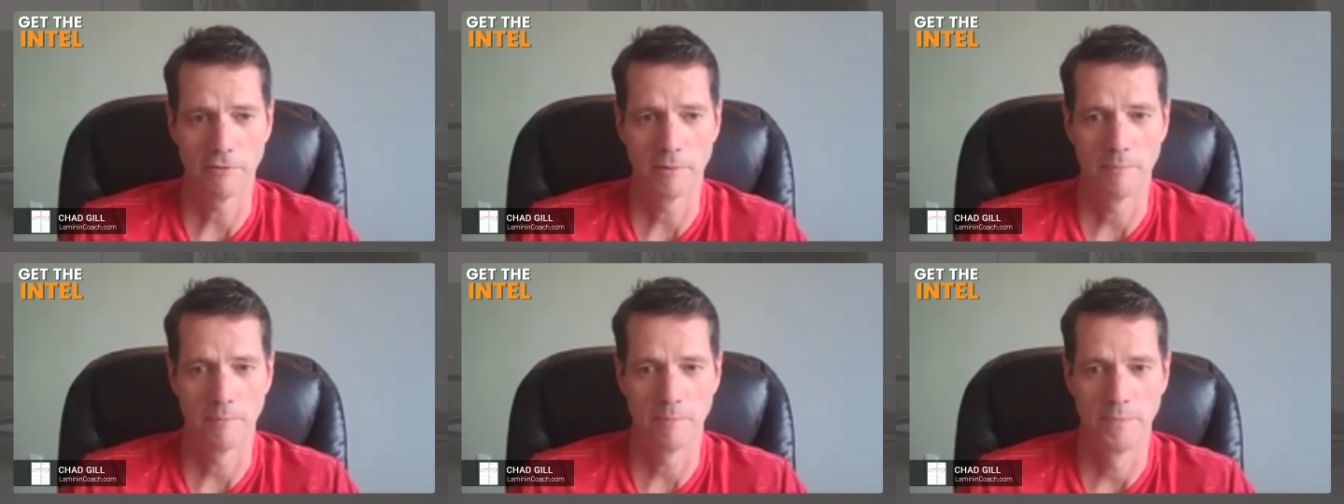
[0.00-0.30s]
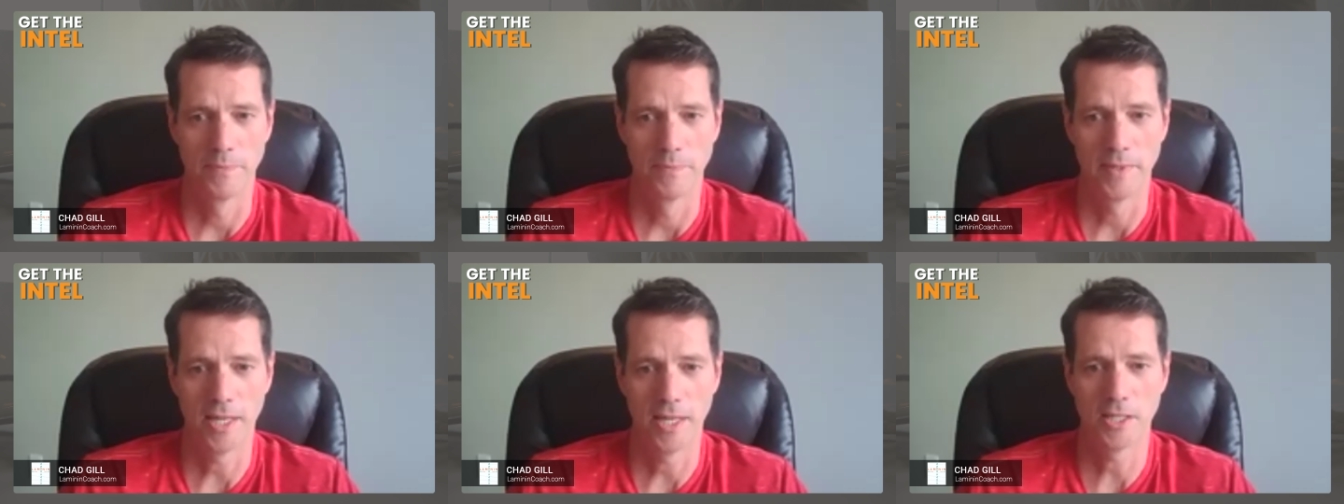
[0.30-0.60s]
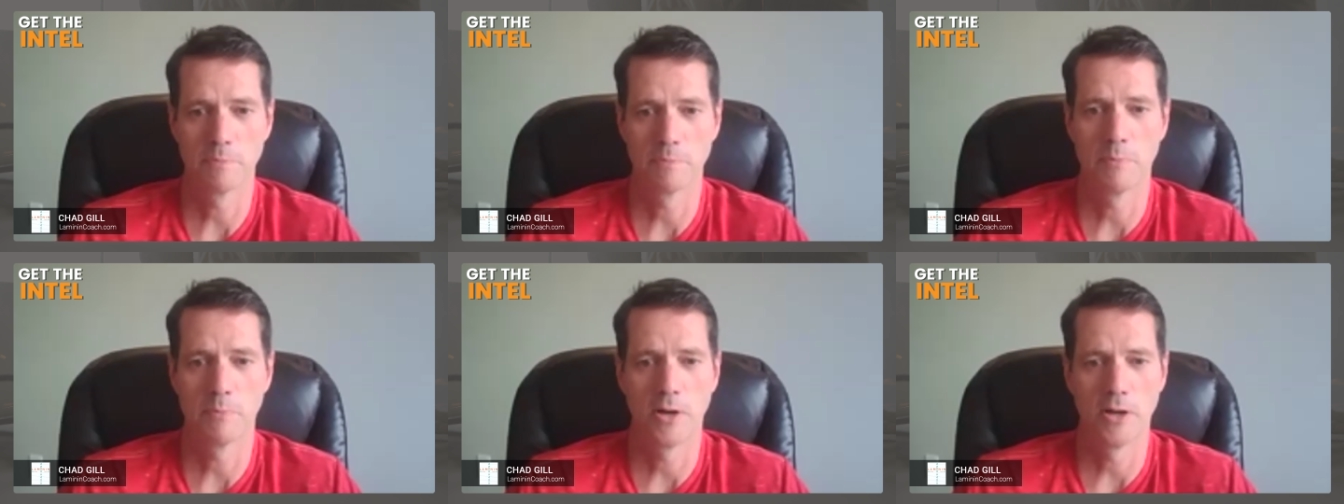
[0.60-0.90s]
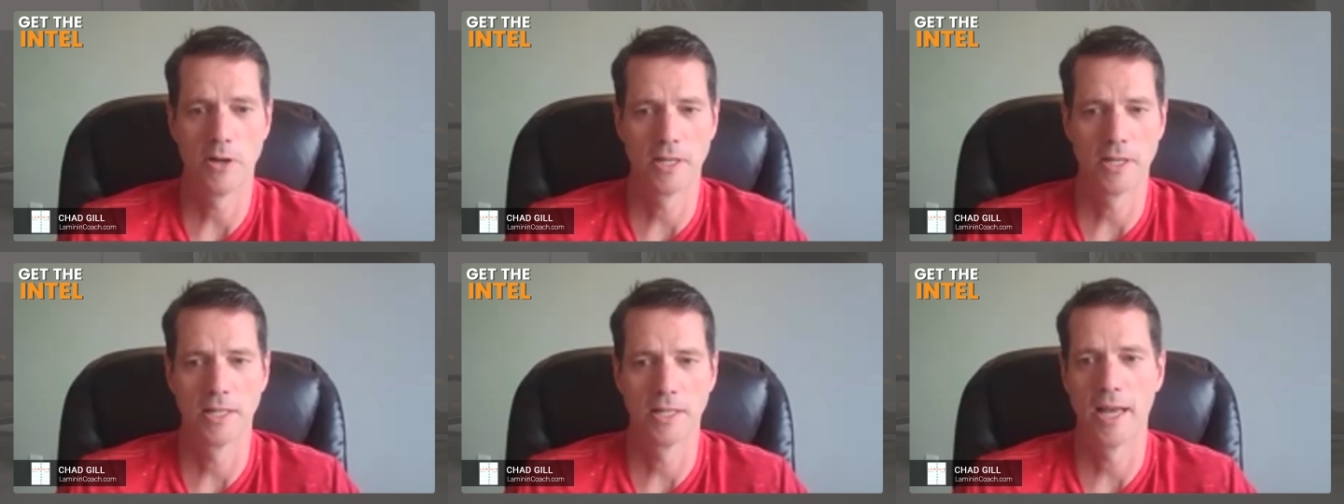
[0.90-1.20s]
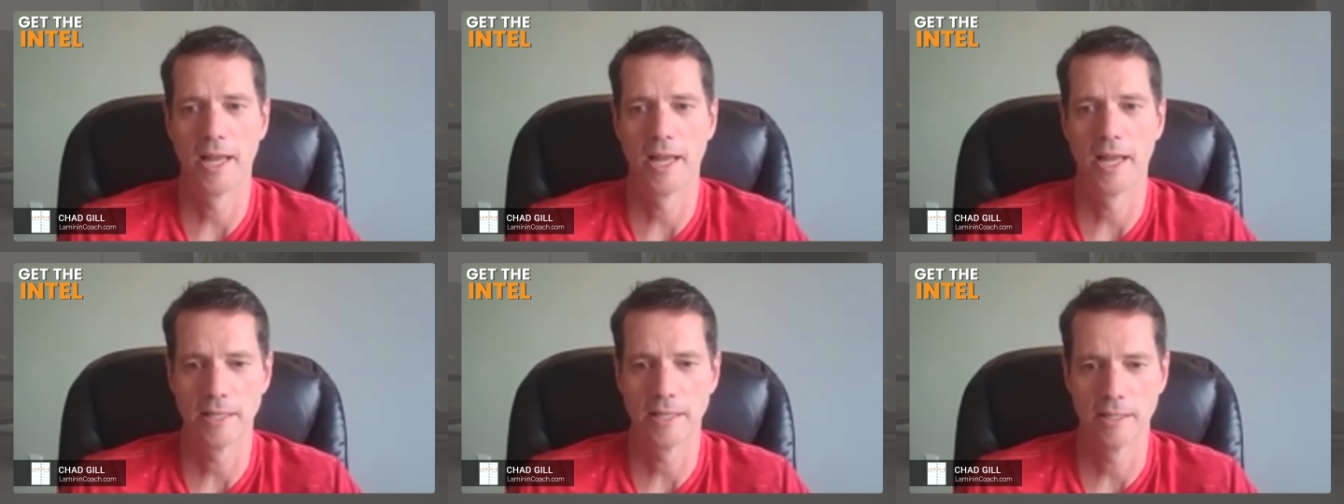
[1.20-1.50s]
And that spawned a
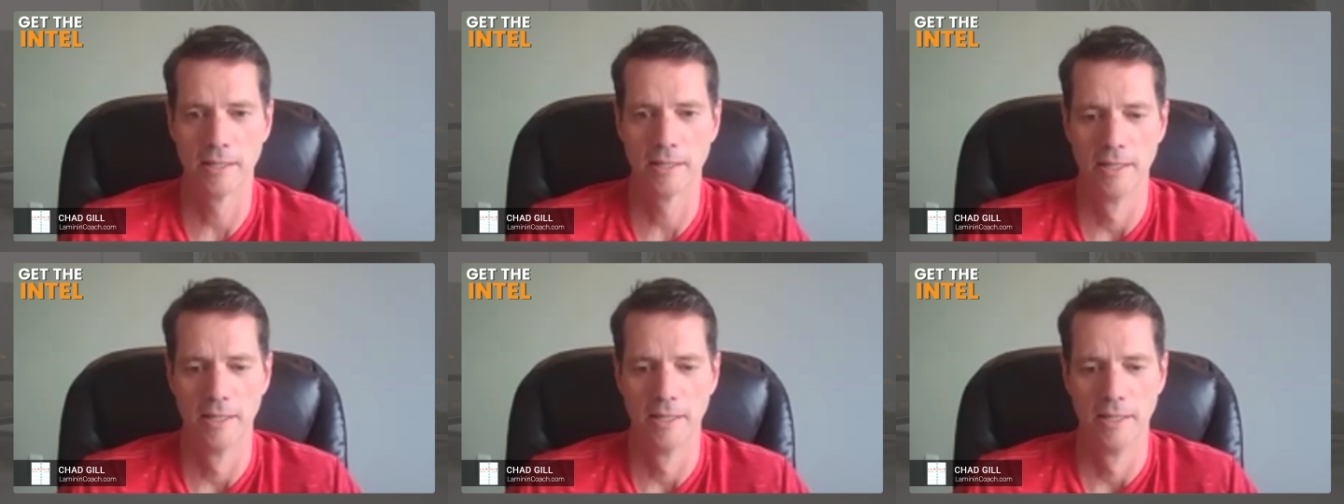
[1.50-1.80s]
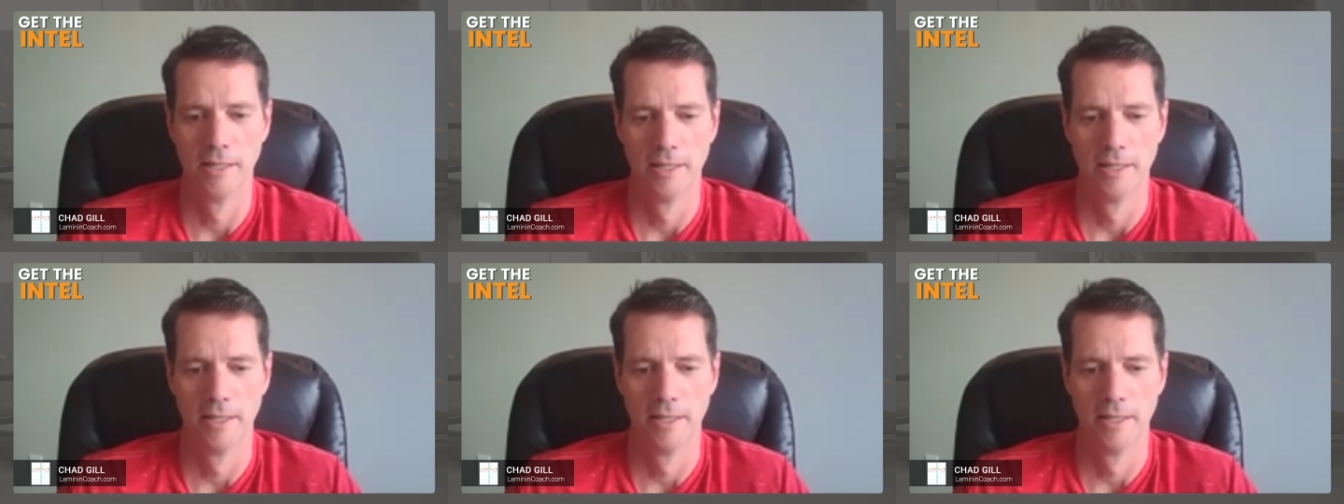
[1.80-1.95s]
lot of the